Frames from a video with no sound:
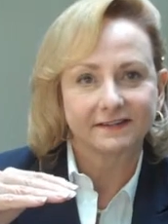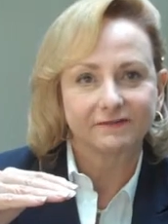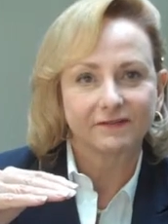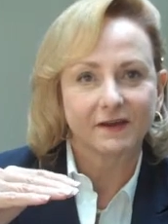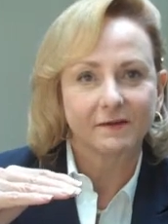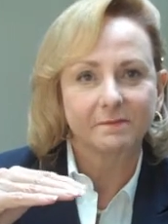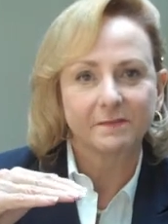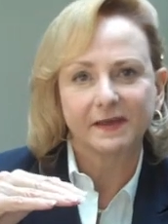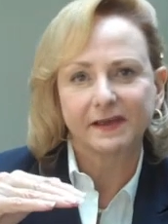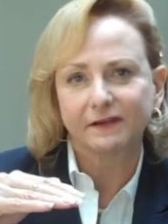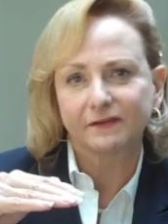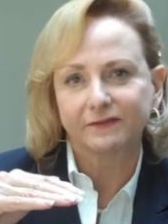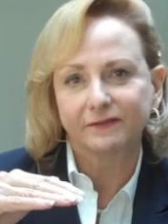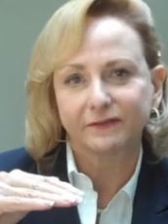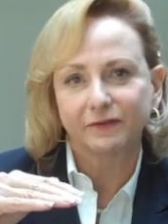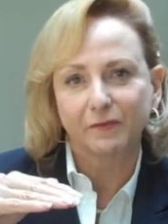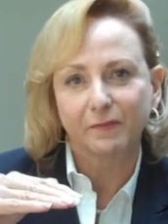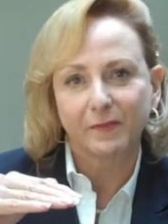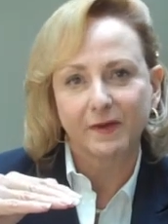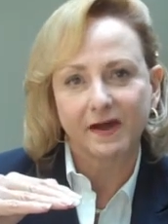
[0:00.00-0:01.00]
They've got metal in
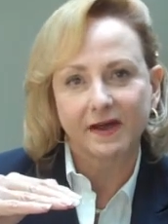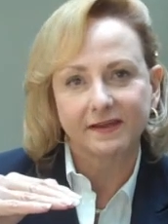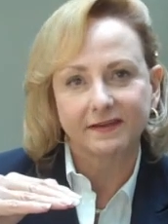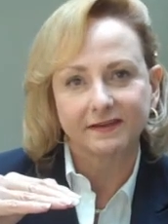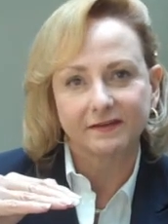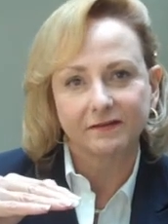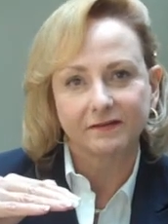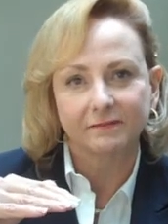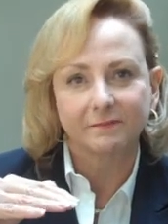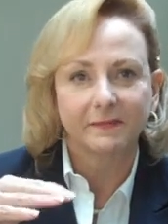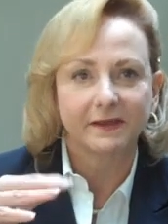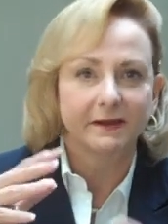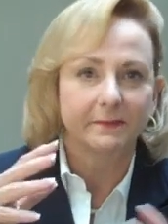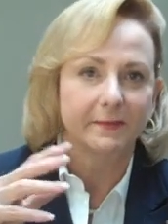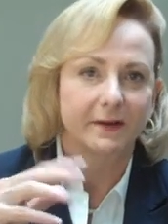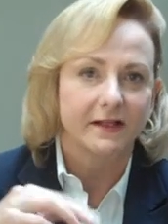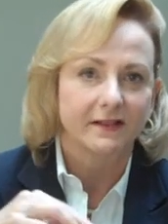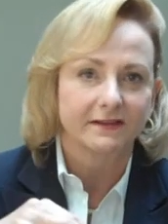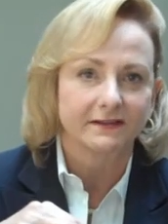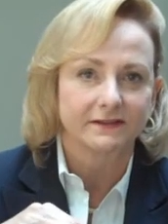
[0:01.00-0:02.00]
their body or a
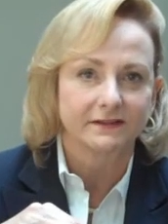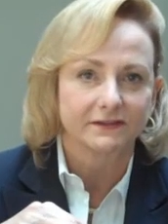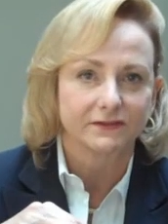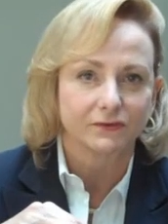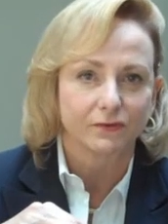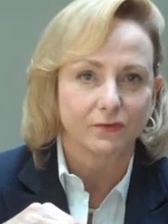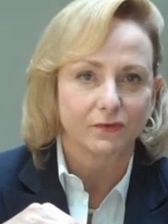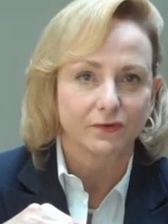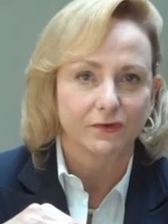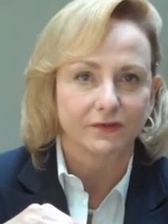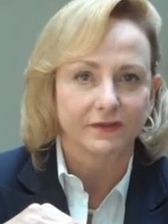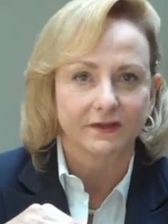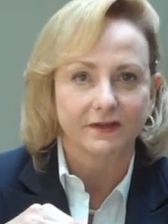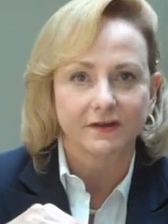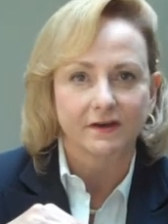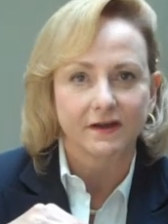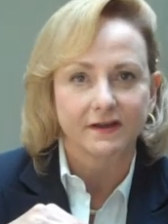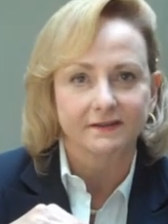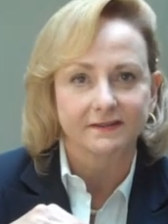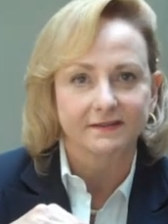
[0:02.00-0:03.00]
metabolic disorder
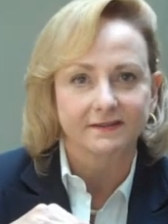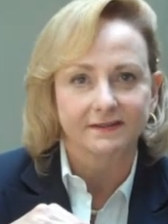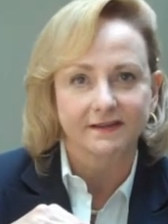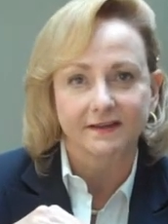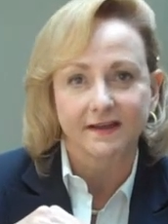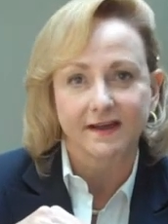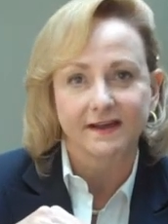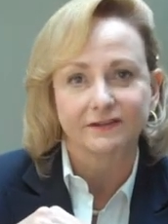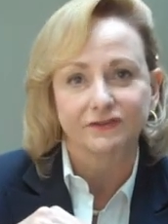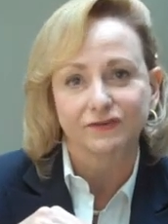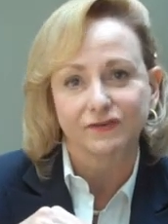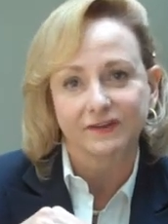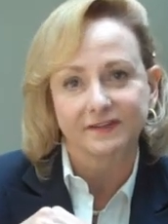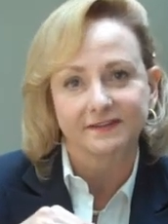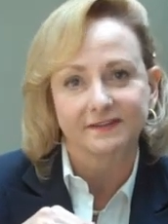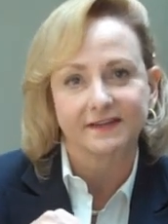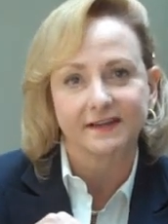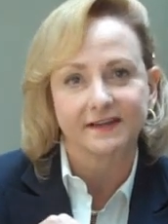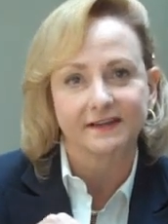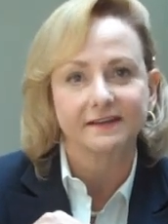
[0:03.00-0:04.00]
that causes the
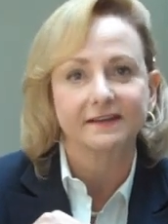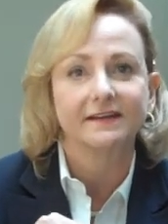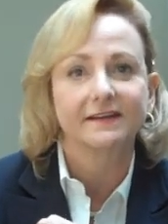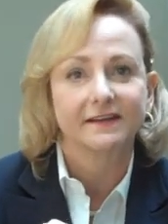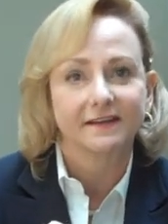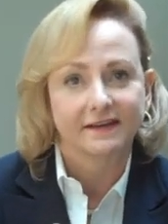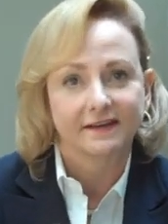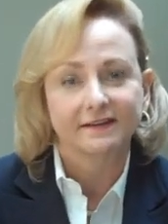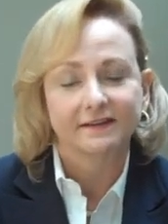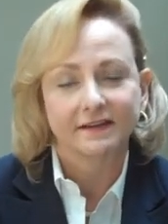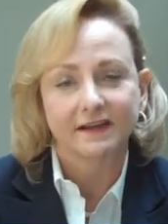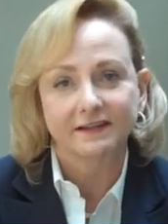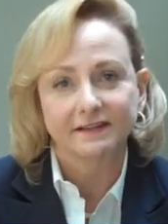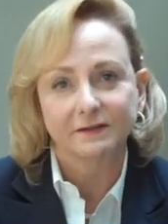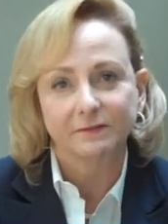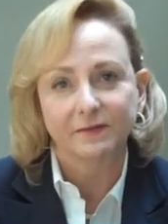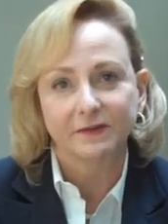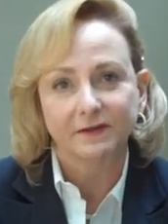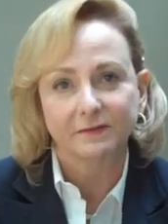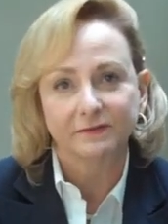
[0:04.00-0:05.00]
contrast not
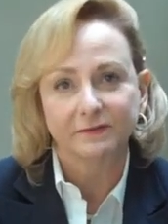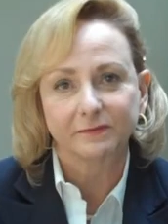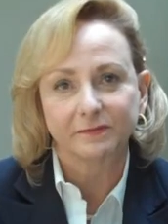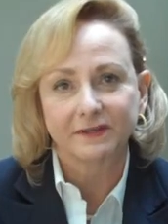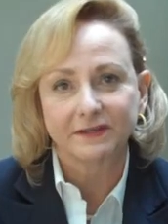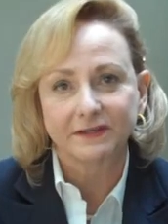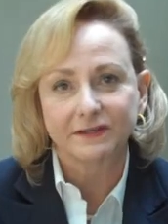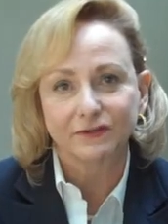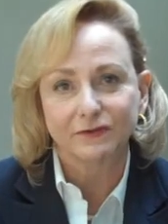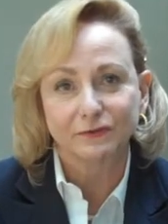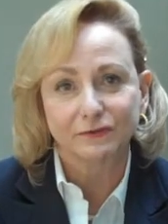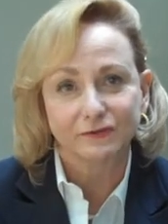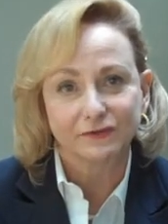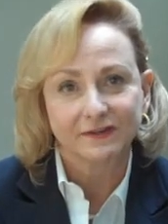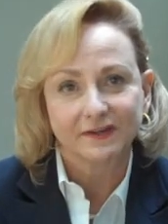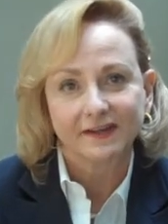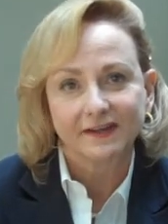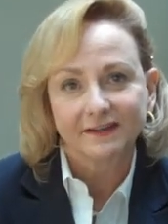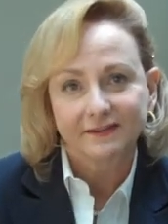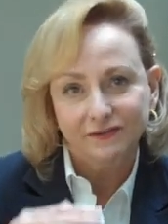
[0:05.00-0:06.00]
to be able to be
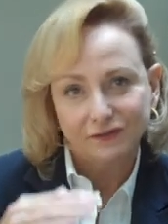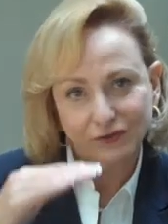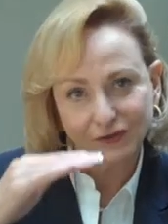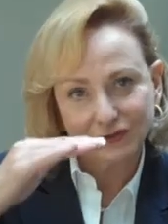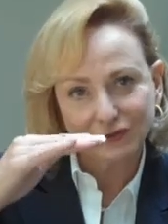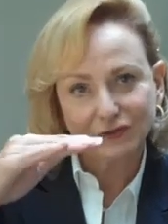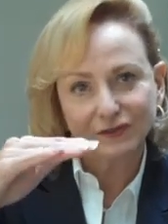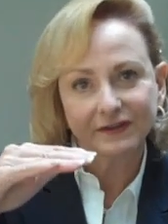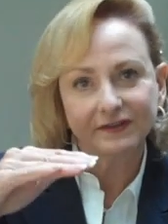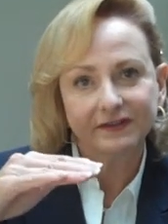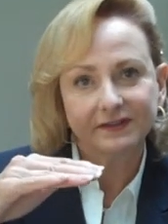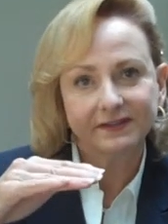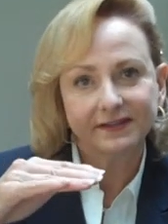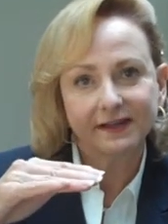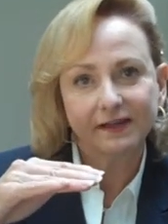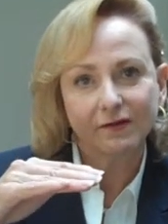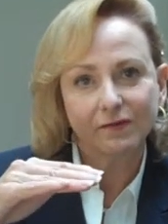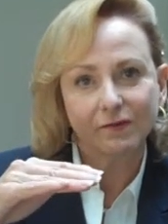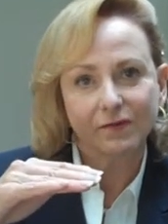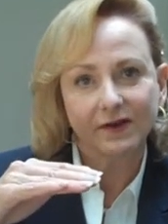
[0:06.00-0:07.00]
used. So you can look at the
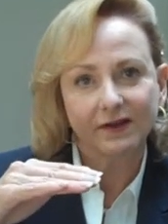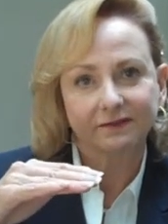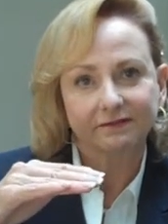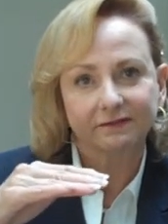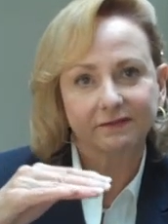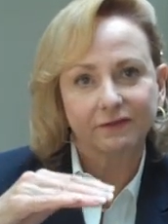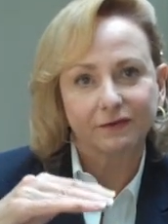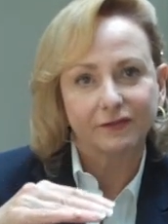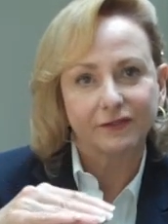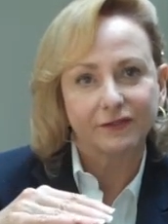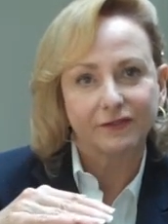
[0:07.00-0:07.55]
second one or the